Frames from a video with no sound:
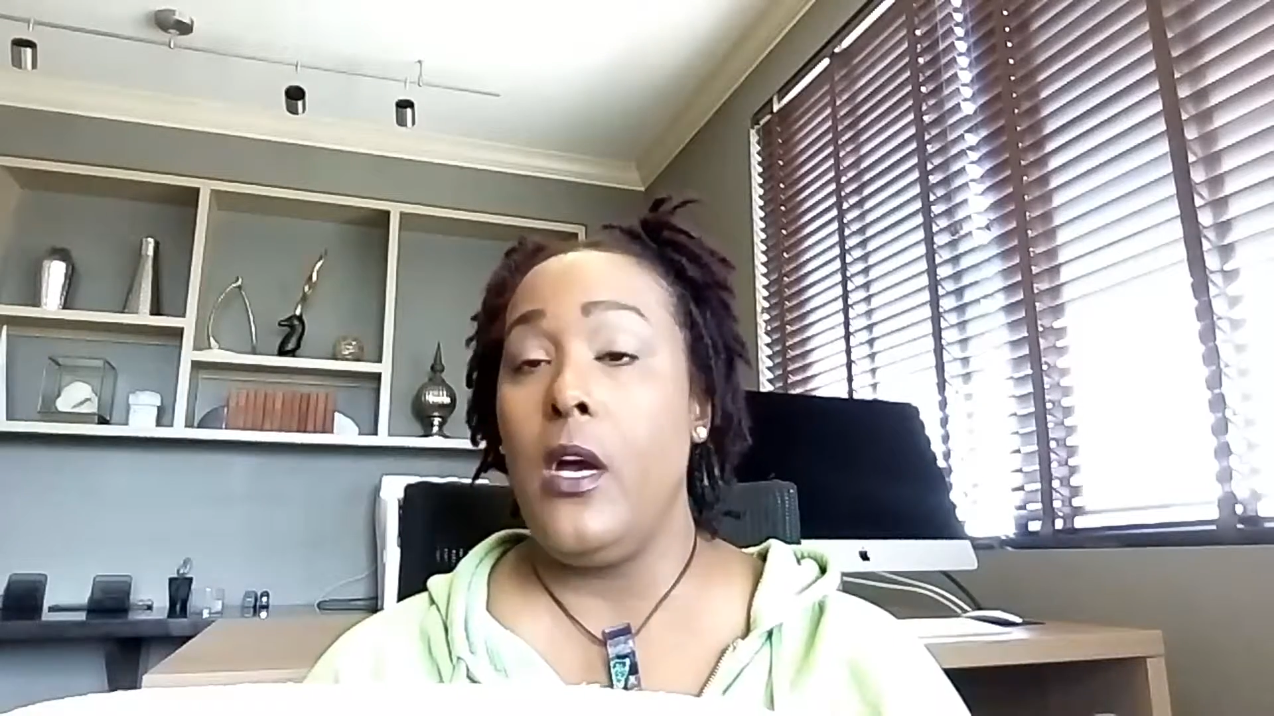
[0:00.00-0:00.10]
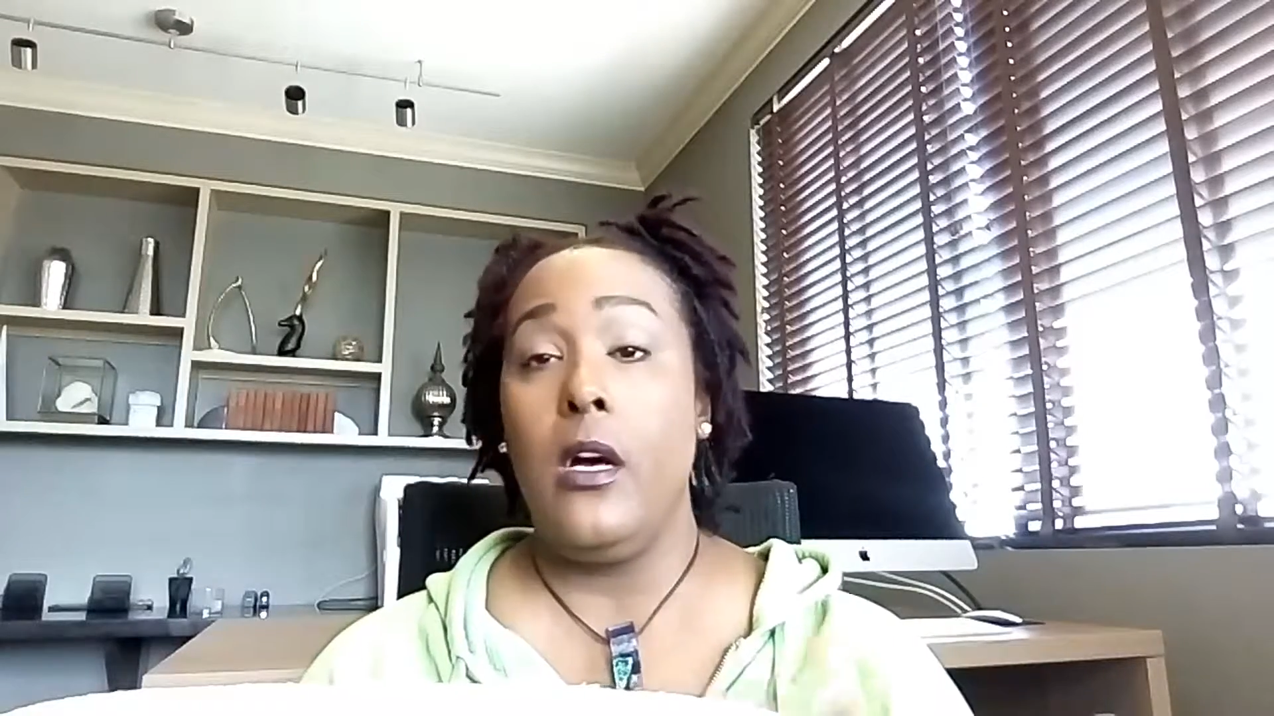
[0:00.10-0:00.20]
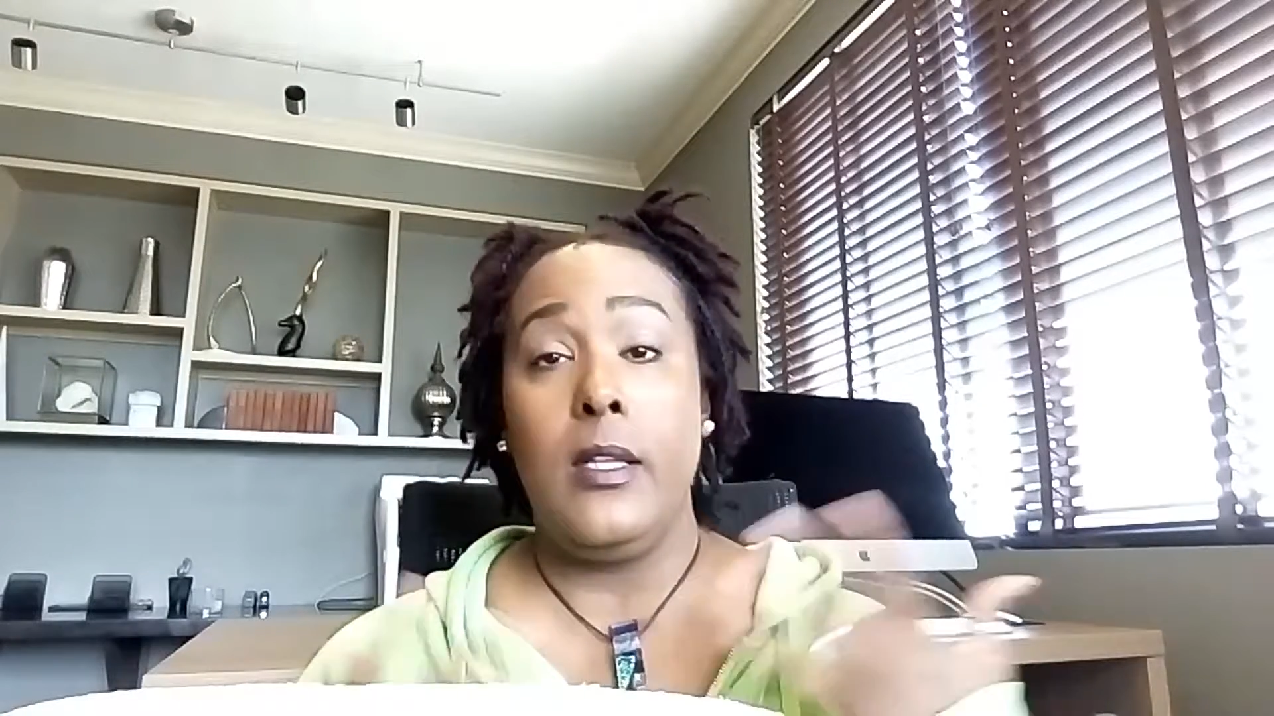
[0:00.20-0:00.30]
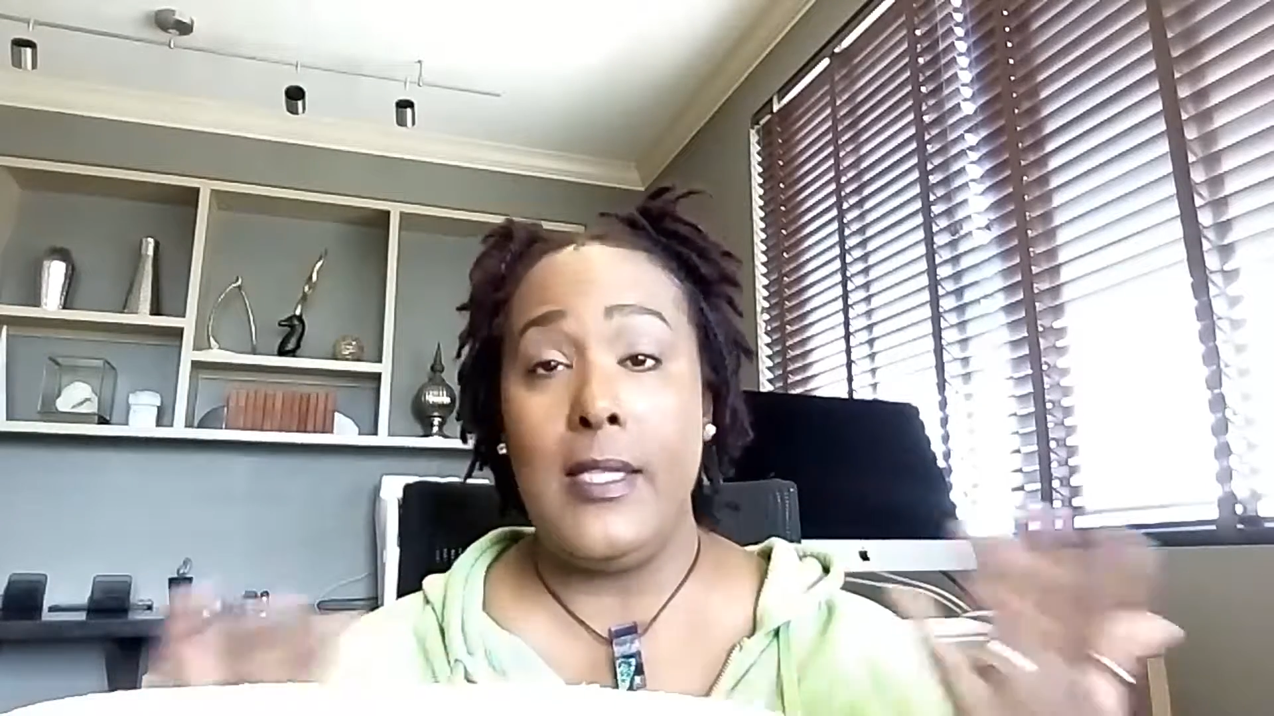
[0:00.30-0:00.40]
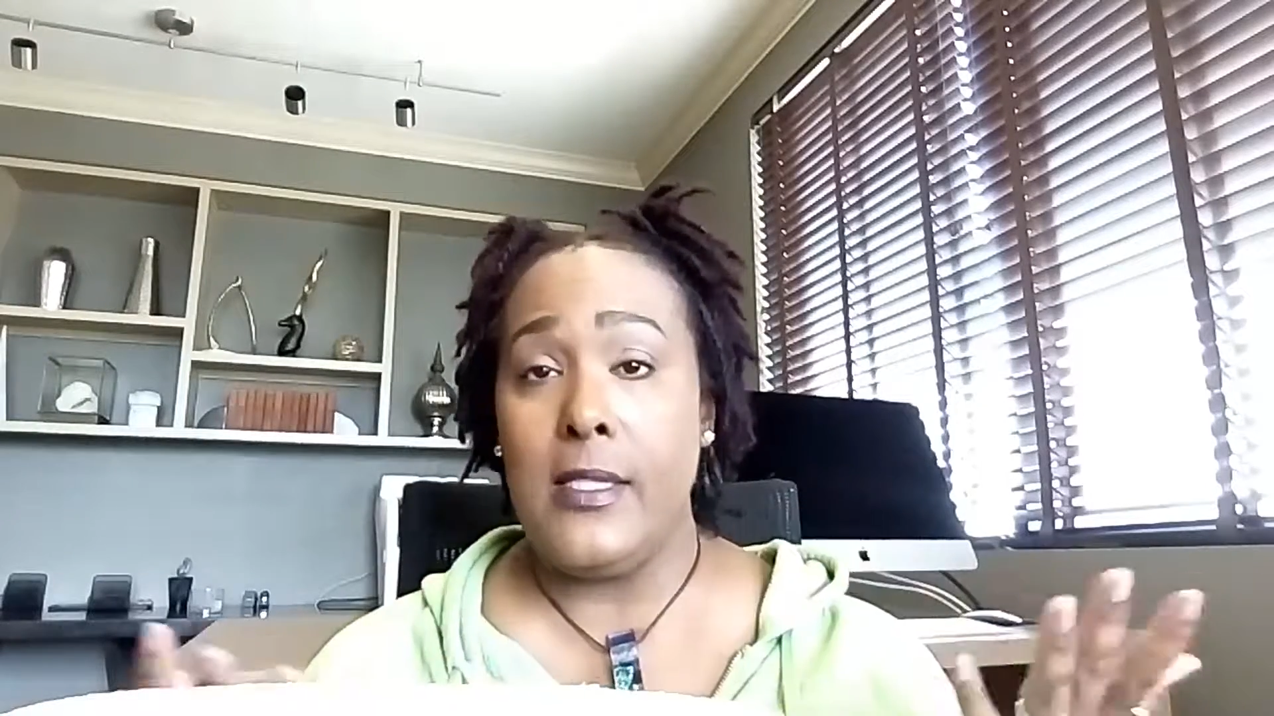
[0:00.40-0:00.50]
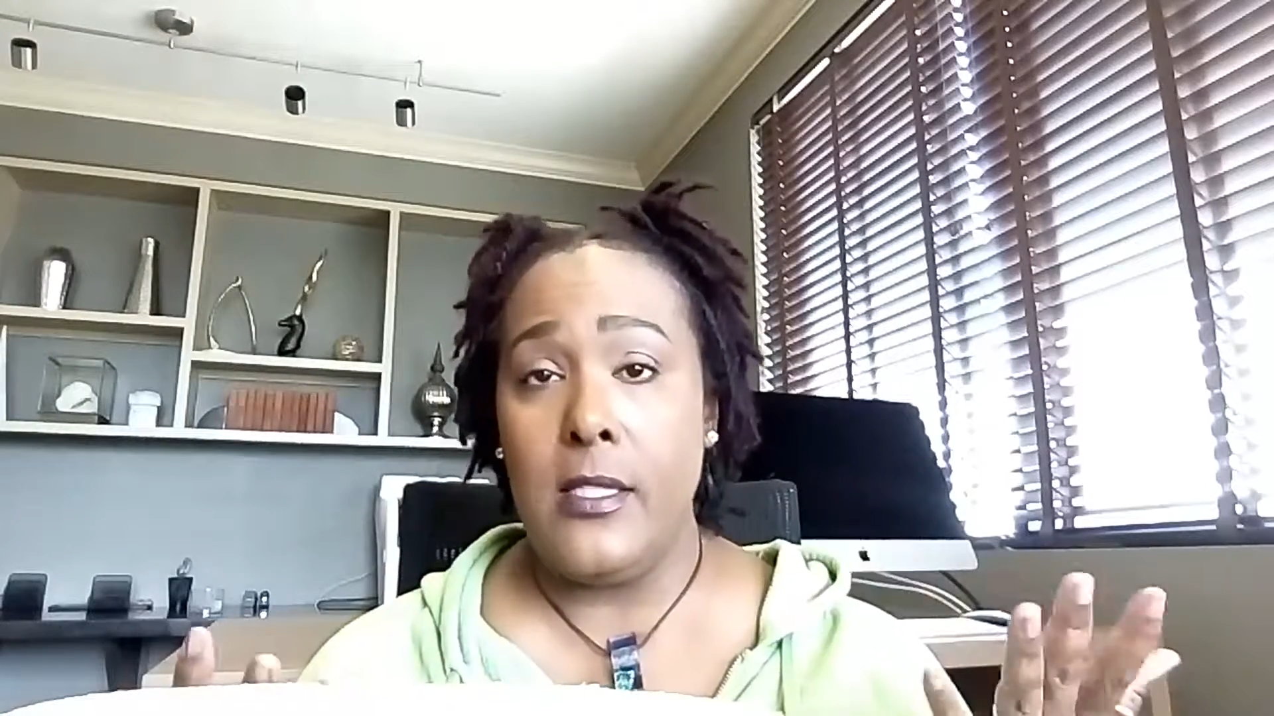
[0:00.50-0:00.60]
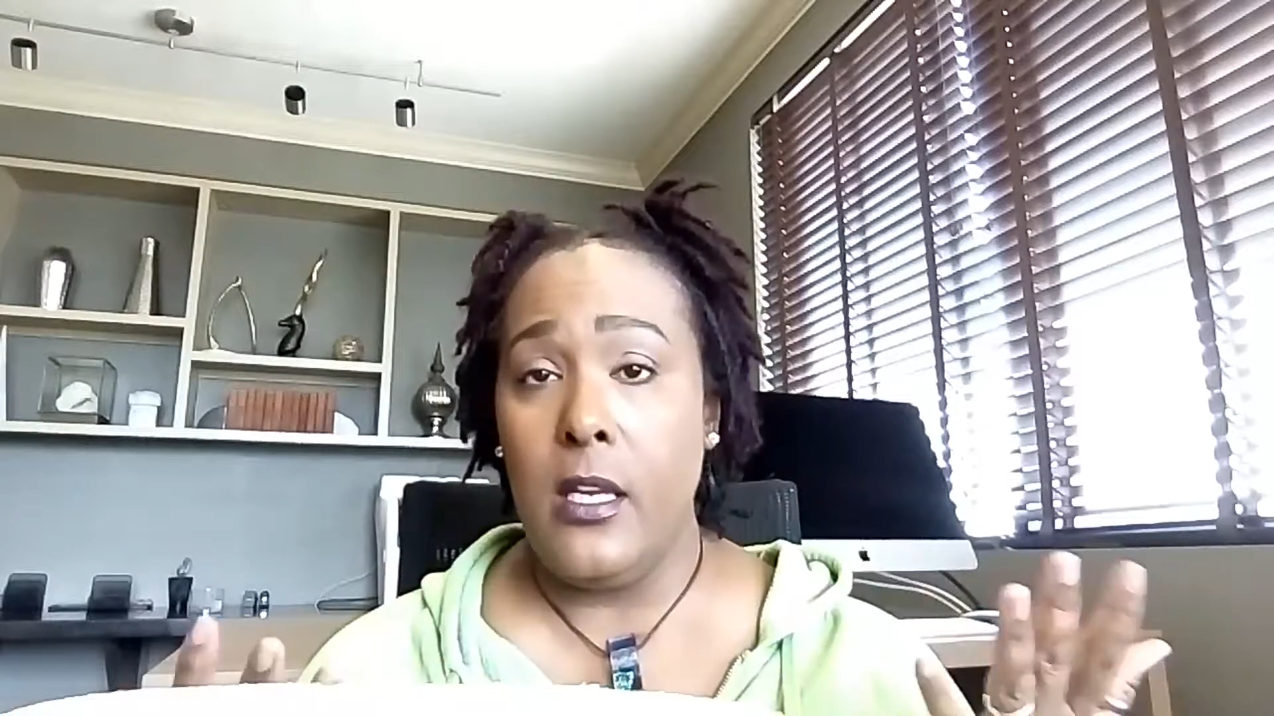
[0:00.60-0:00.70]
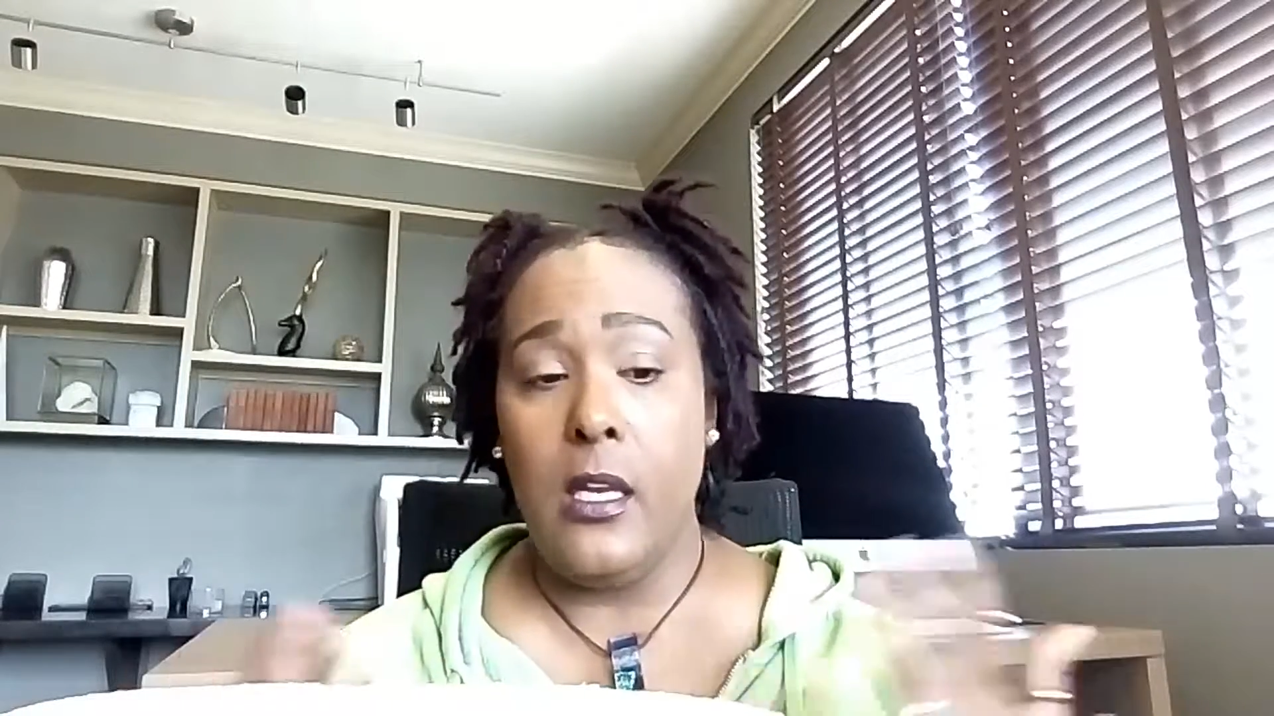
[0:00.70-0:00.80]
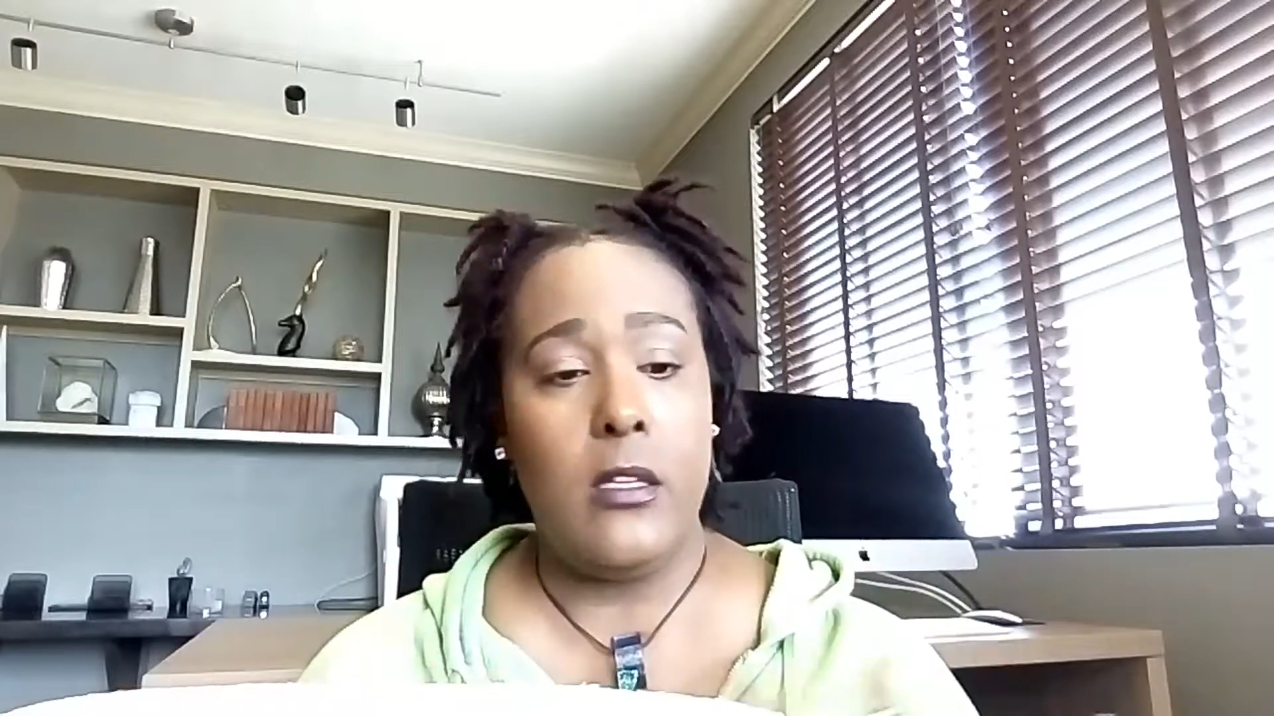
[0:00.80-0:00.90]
holistic,